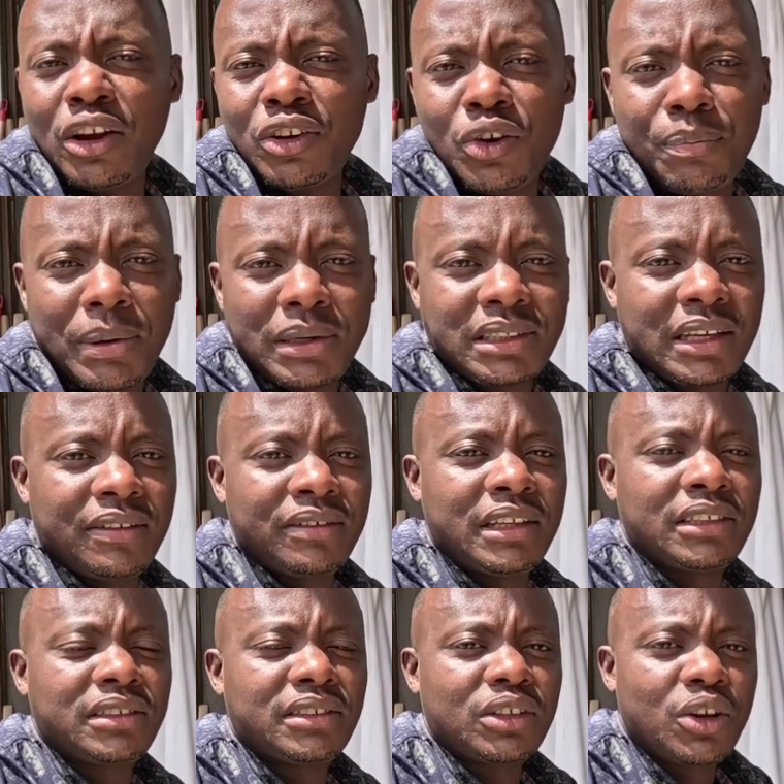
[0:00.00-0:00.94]
I do perceive
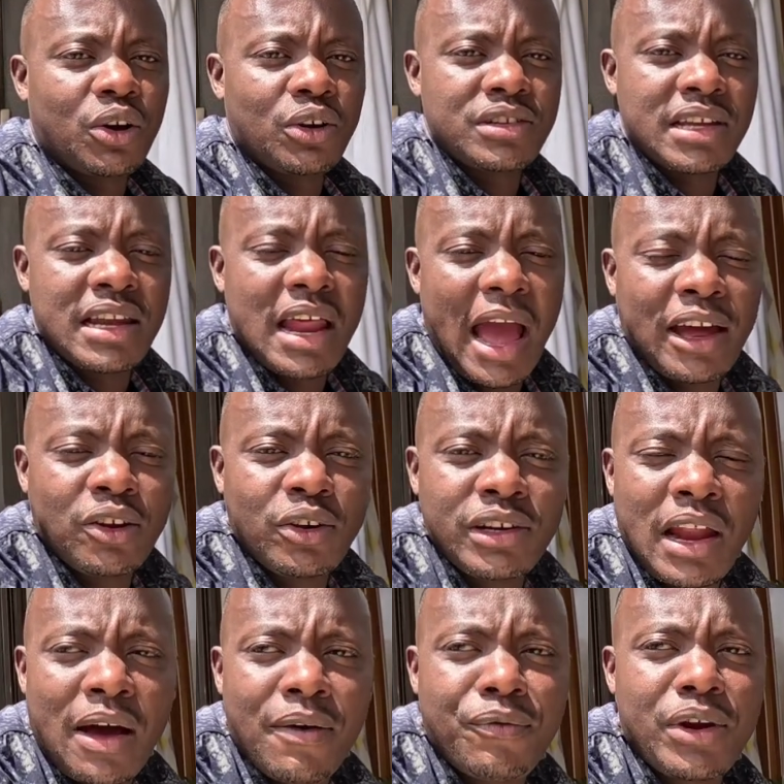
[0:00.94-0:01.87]
this because I know
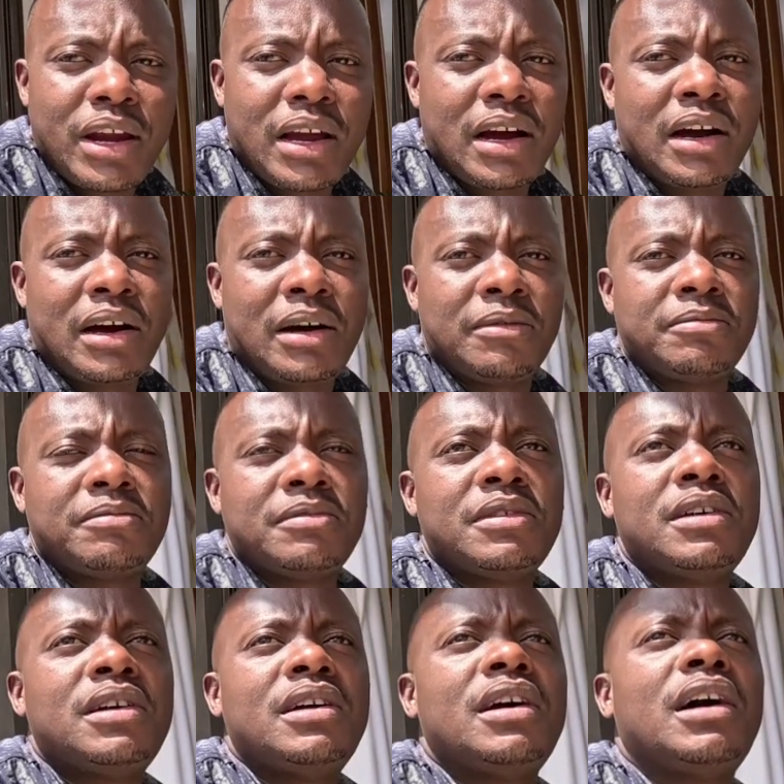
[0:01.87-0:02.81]
in Africa,
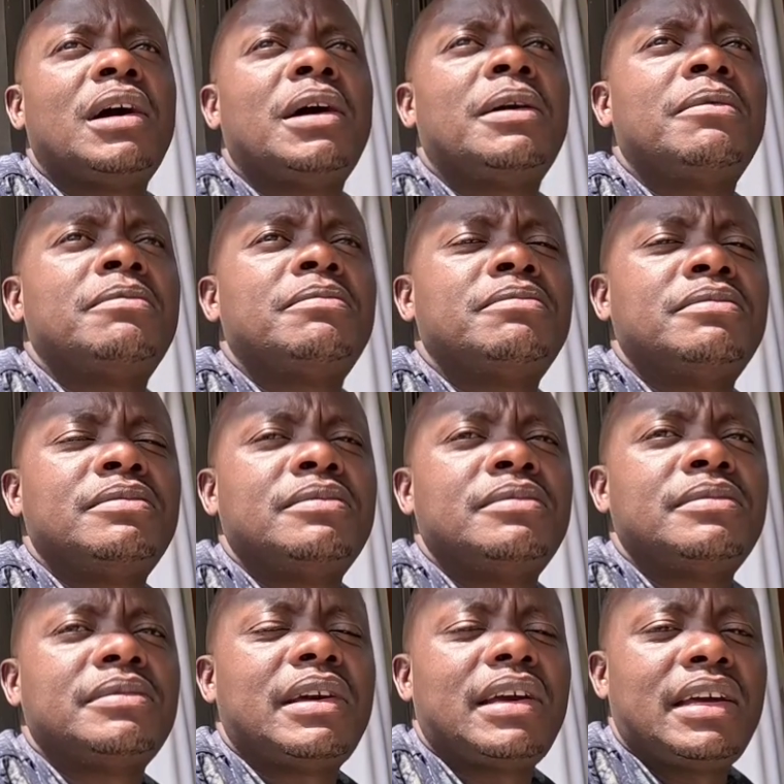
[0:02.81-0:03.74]

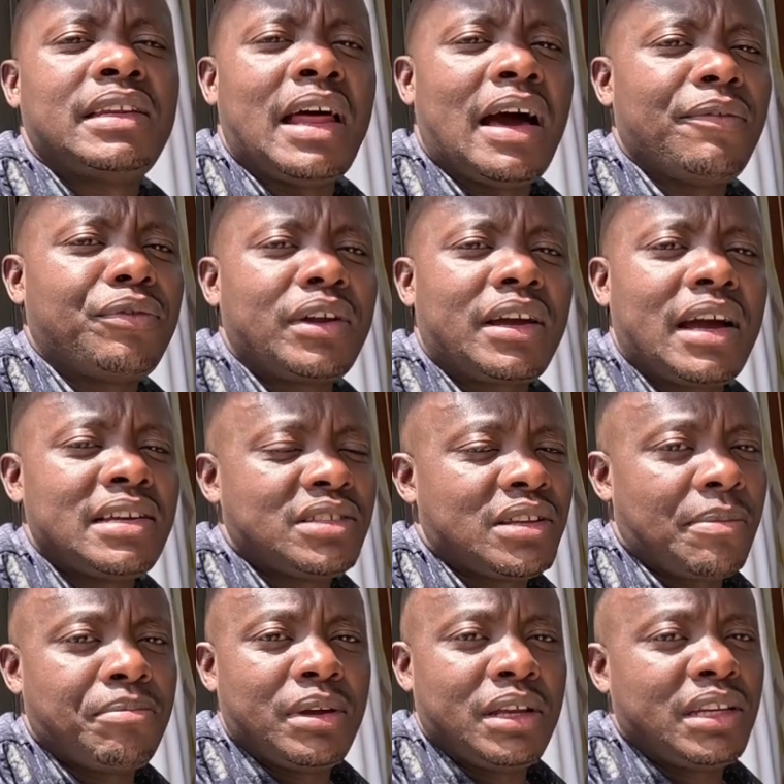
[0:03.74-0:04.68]
in Africa is
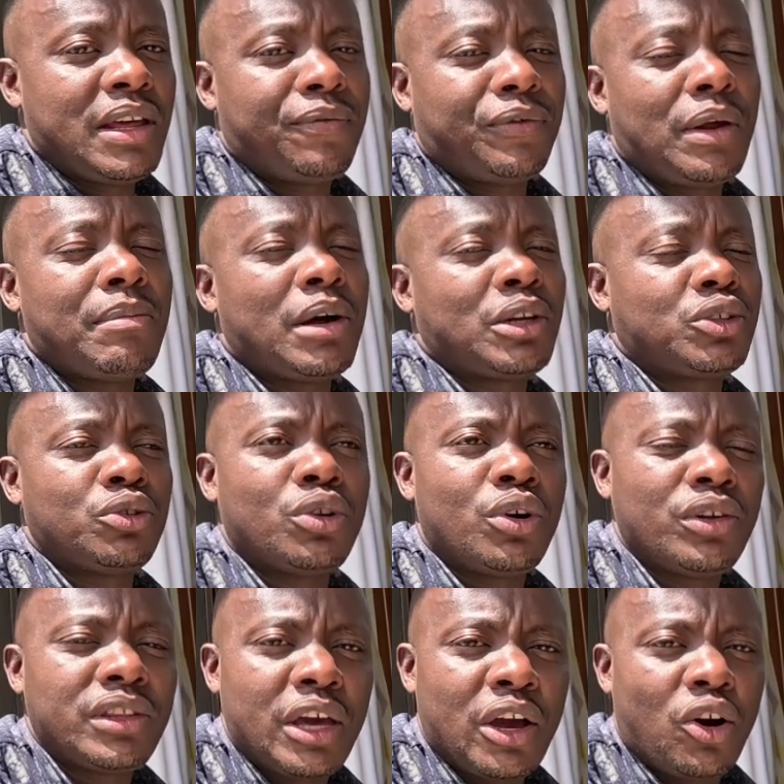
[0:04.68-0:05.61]
a bit different, but you
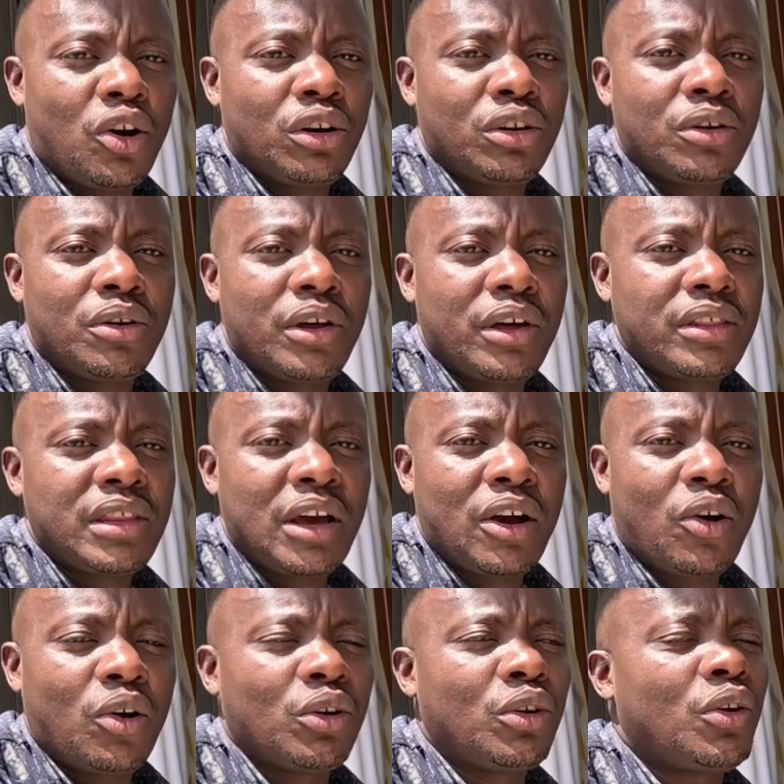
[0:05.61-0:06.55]
know the
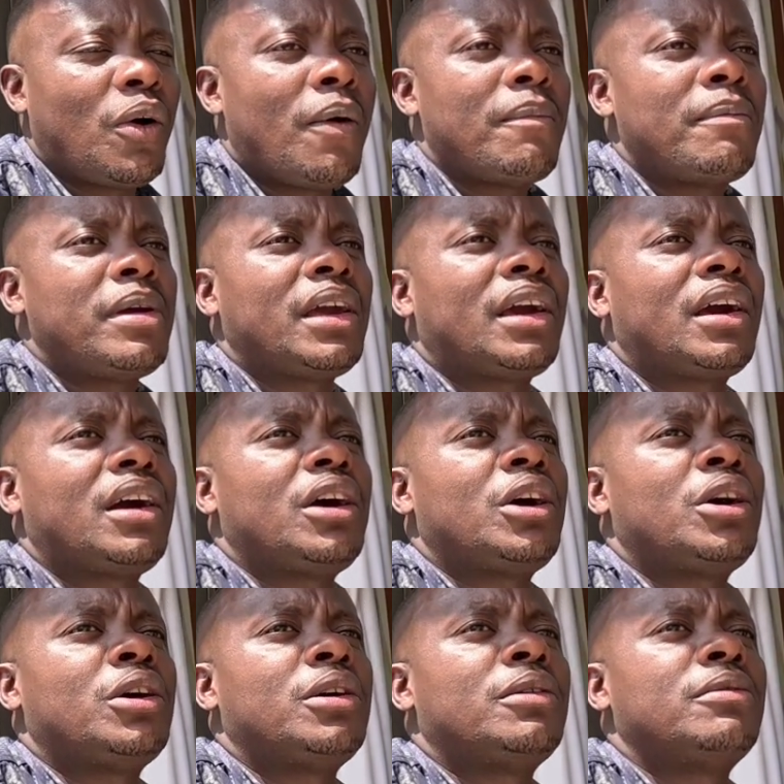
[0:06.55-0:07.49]
economic
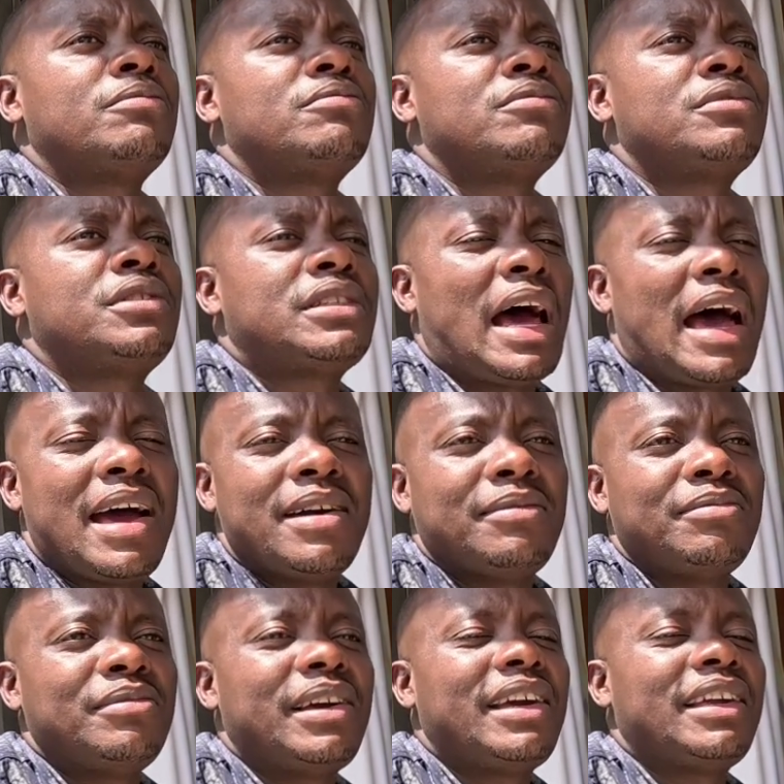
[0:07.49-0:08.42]

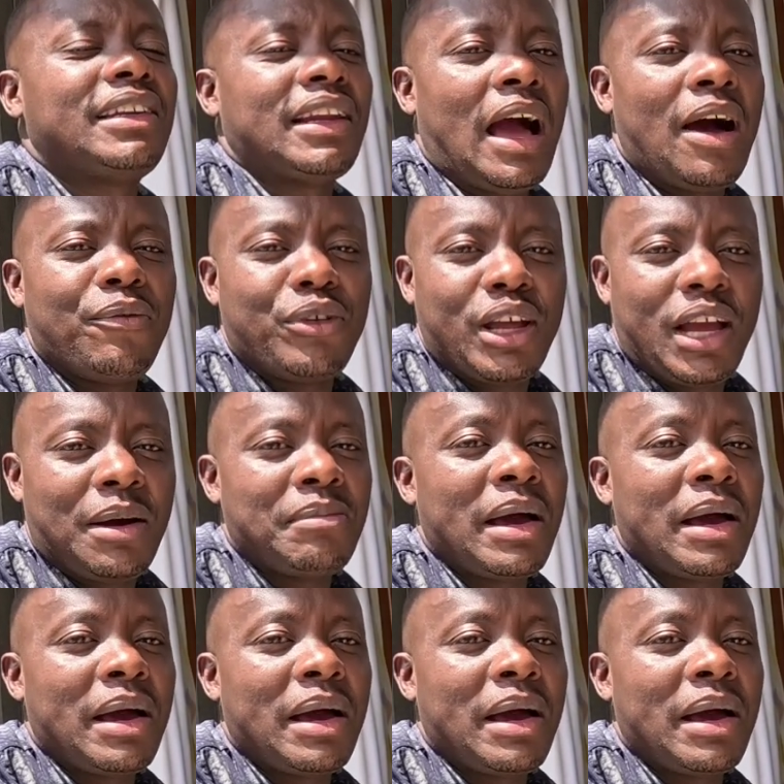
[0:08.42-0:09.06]
time in Africa